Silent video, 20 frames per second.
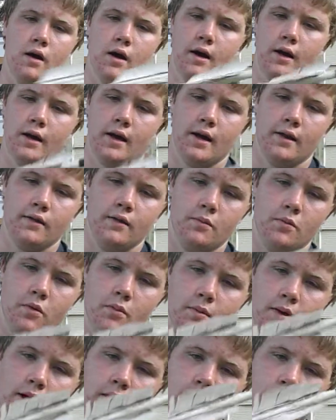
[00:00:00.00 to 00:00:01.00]
I got them
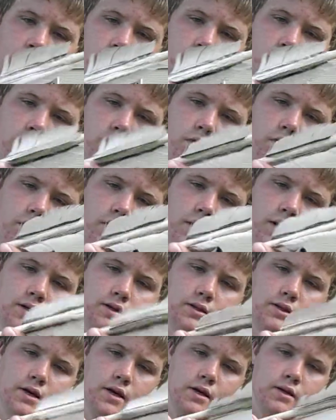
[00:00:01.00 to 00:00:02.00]
about the
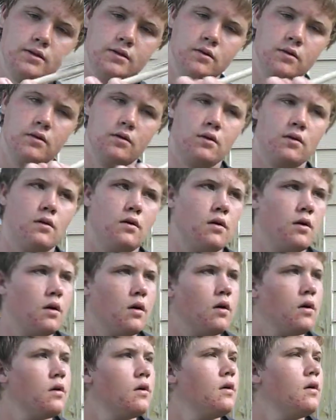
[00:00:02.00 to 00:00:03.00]
right size.
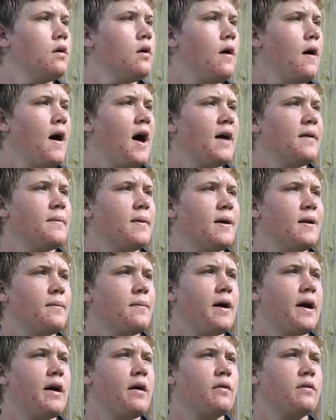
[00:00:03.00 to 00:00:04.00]
I made
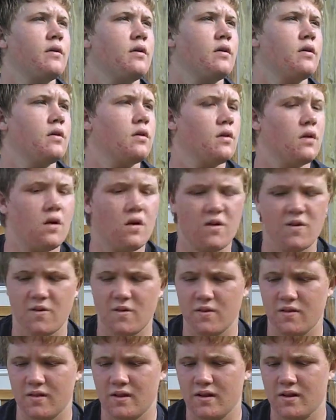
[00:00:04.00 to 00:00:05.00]
about
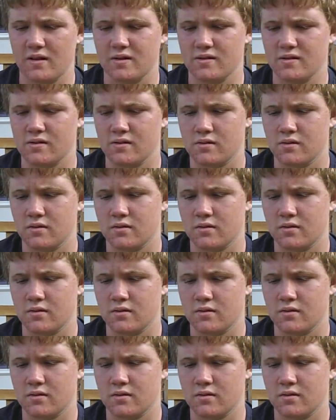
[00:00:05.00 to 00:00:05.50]
100 of these.